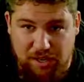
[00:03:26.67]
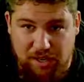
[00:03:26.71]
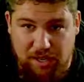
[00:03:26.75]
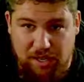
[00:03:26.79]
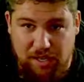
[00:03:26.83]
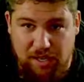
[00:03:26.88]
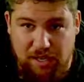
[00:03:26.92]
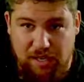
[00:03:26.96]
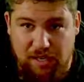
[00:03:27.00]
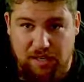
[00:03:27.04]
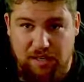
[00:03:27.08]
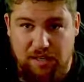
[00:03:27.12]

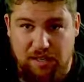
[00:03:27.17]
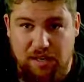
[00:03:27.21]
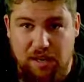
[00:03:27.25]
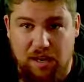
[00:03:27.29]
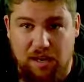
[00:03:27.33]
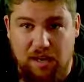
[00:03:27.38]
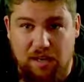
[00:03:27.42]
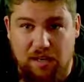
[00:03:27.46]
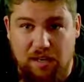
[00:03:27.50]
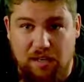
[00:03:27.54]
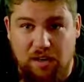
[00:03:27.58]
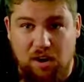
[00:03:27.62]
in
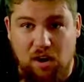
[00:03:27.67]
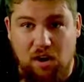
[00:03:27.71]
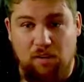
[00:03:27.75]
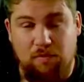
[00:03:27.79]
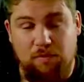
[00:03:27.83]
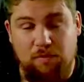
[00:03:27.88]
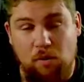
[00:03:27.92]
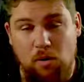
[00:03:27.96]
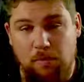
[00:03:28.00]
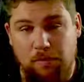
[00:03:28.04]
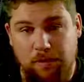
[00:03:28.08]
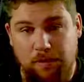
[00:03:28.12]
on
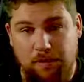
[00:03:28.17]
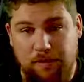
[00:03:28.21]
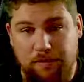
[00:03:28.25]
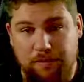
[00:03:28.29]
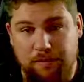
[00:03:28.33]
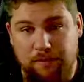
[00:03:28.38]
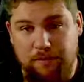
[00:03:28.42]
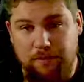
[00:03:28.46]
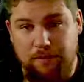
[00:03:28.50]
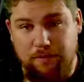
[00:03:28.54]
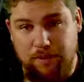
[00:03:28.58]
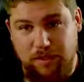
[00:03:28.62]
mobile,
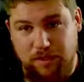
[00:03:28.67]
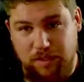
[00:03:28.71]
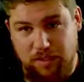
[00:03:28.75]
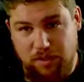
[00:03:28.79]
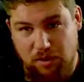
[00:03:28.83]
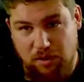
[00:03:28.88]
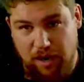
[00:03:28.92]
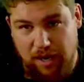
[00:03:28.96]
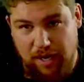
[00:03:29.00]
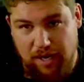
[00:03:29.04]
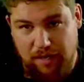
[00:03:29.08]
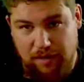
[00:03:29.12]
which is
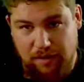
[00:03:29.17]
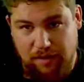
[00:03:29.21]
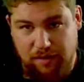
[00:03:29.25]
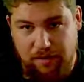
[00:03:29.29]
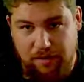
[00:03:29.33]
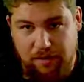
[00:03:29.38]
great.